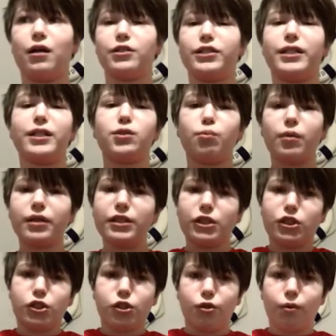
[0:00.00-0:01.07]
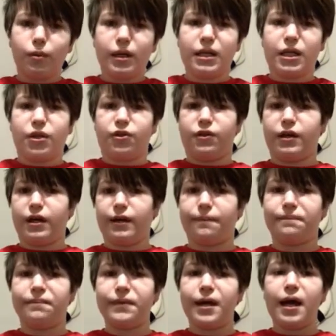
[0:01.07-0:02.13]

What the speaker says: she doesn't really do anything.